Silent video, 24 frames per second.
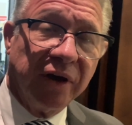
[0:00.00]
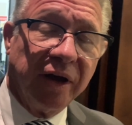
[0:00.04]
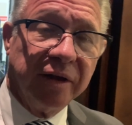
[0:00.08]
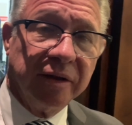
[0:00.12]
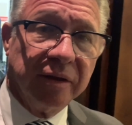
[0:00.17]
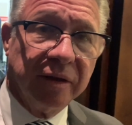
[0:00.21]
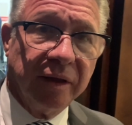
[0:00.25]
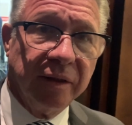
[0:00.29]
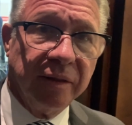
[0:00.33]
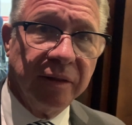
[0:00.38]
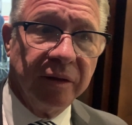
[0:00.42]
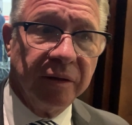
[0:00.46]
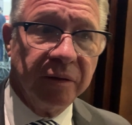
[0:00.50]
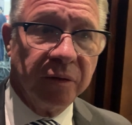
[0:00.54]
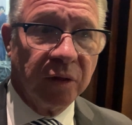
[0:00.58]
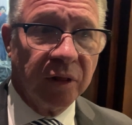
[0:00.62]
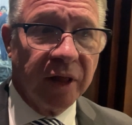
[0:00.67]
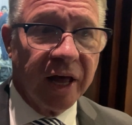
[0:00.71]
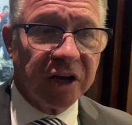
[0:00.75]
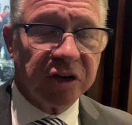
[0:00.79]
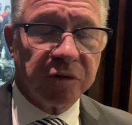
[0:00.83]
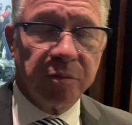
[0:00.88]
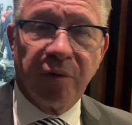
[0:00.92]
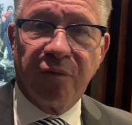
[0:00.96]
and then the
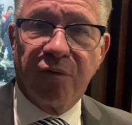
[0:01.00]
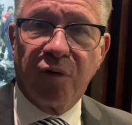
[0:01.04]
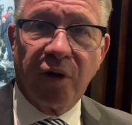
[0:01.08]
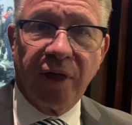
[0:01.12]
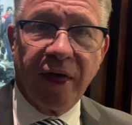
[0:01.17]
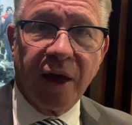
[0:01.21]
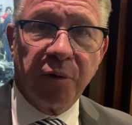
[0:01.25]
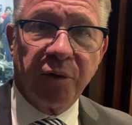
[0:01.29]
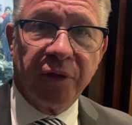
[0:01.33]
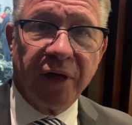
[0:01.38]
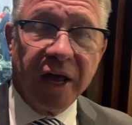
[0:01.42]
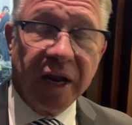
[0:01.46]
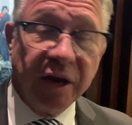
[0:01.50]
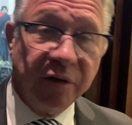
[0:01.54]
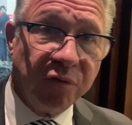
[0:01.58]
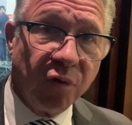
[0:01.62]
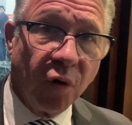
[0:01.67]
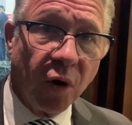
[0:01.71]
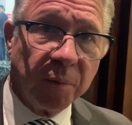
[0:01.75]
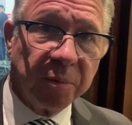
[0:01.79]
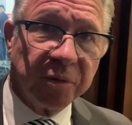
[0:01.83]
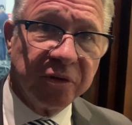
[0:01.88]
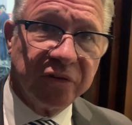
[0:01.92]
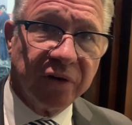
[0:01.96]
election before that with
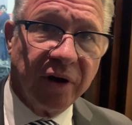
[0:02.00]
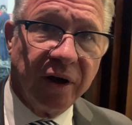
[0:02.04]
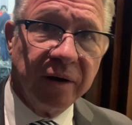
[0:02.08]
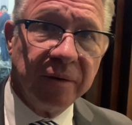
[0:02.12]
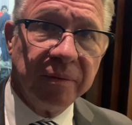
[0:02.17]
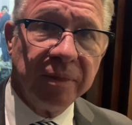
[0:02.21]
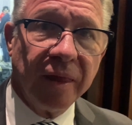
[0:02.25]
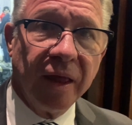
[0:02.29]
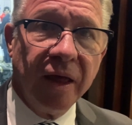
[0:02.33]
84%.